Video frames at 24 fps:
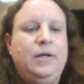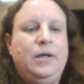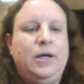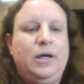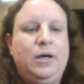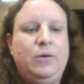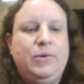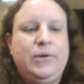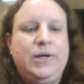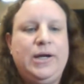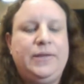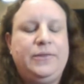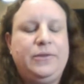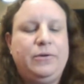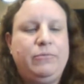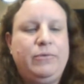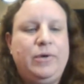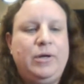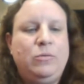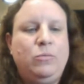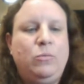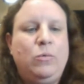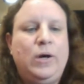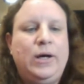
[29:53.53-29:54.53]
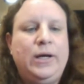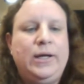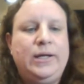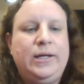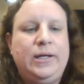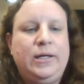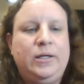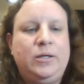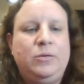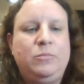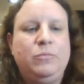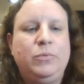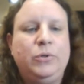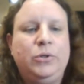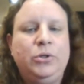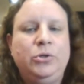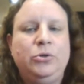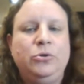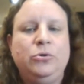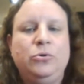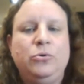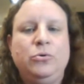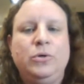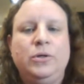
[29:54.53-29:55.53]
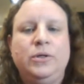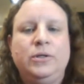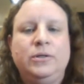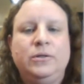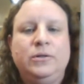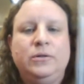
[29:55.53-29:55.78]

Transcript: We got the red, white, and blue